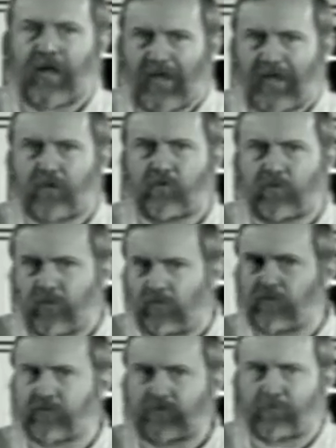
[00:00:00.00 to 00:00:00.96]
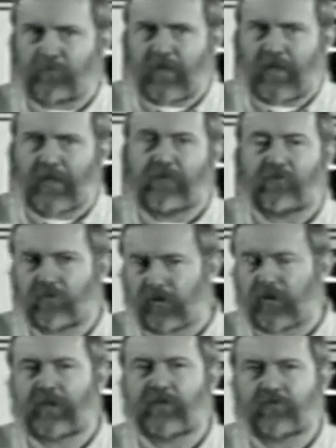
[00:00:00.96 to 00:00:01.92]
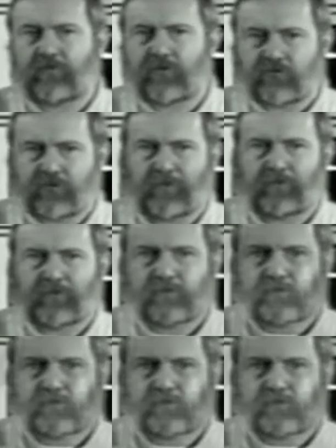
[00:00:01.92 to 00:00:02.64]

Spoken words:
adequate oil supply for the length of your trip.